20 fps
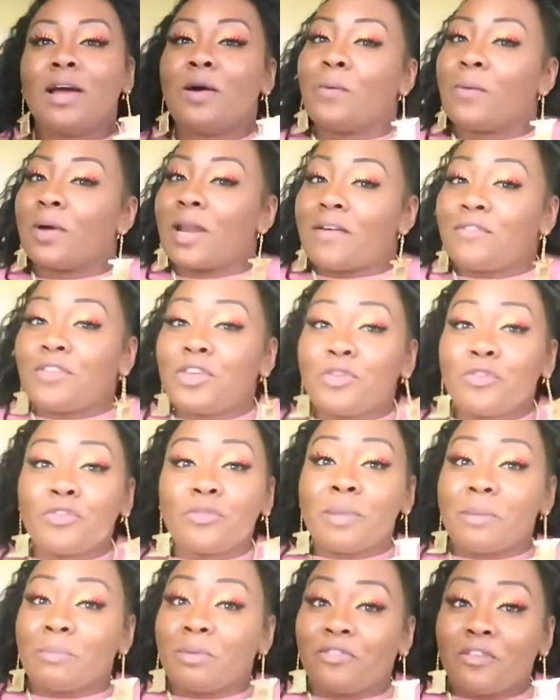Whatever you
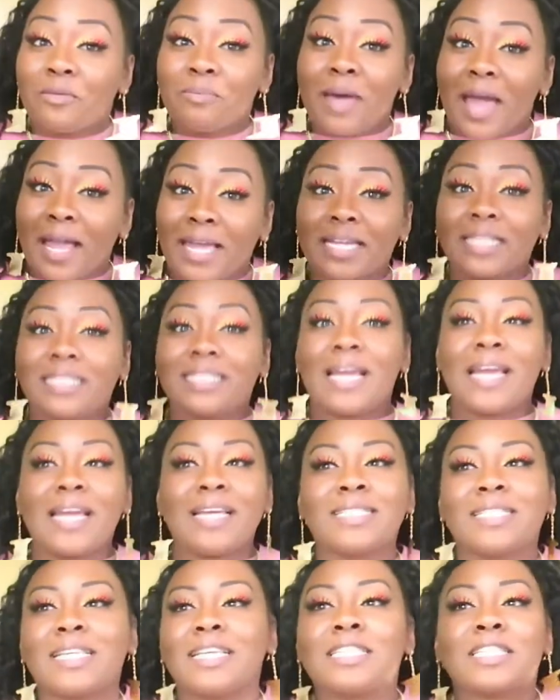remember from back in the
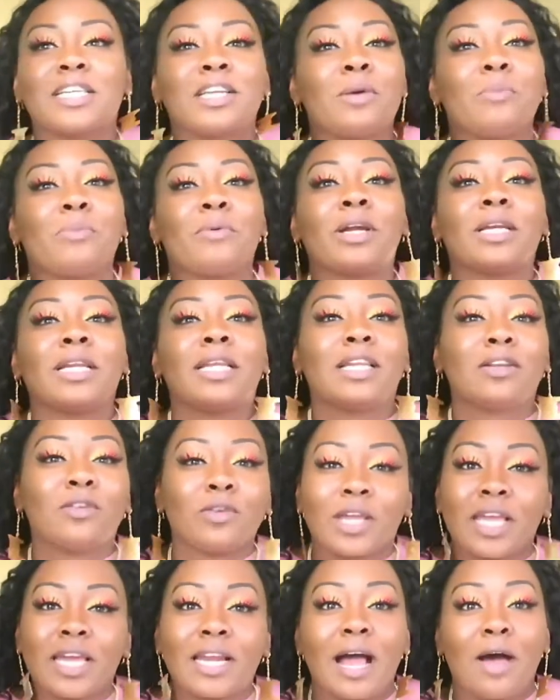days, it's gonna bring the
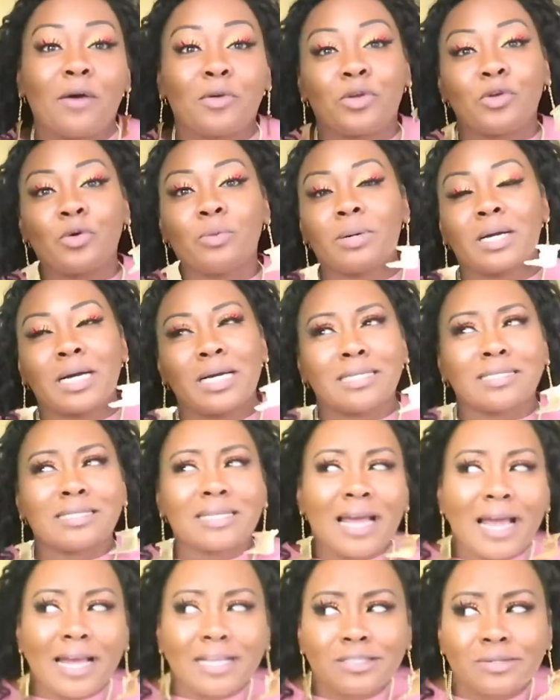little kid out in you, because
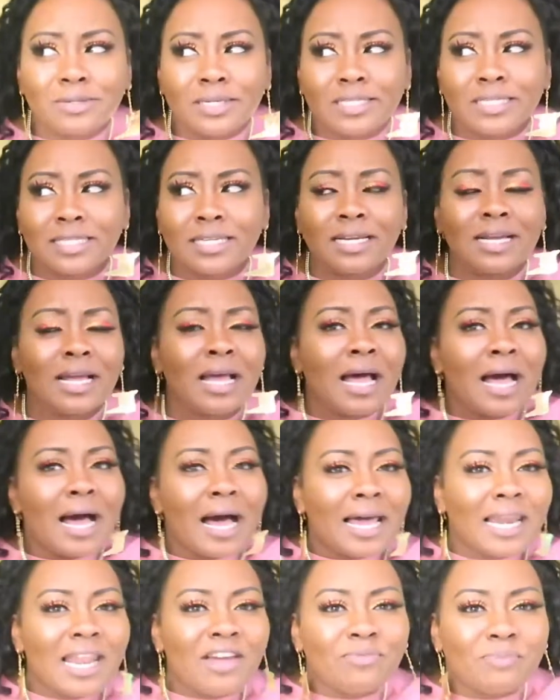as you can see,
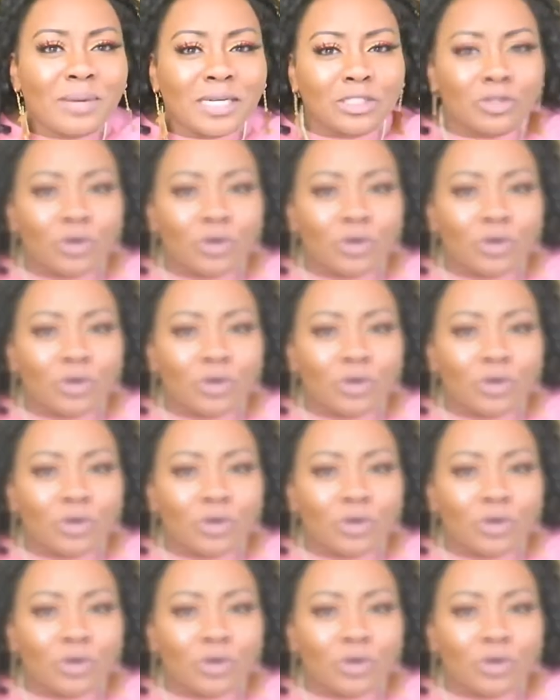I left my